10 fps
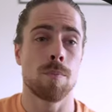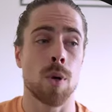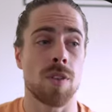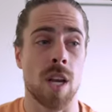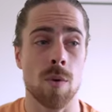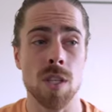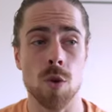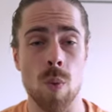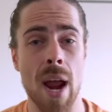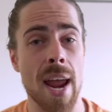but there is
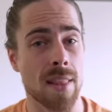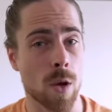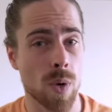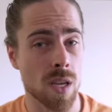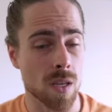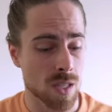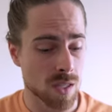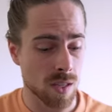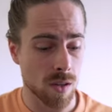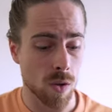a way that we can
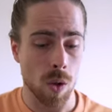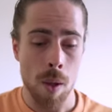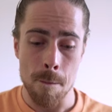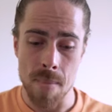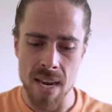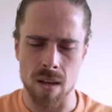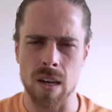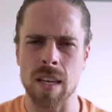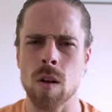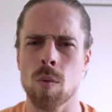still make it a
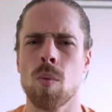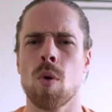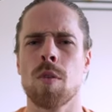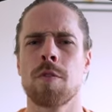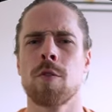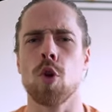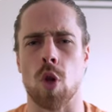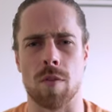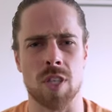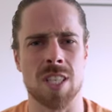little more
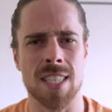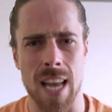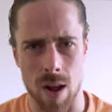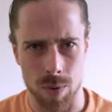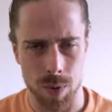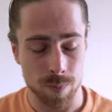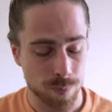full of a sound.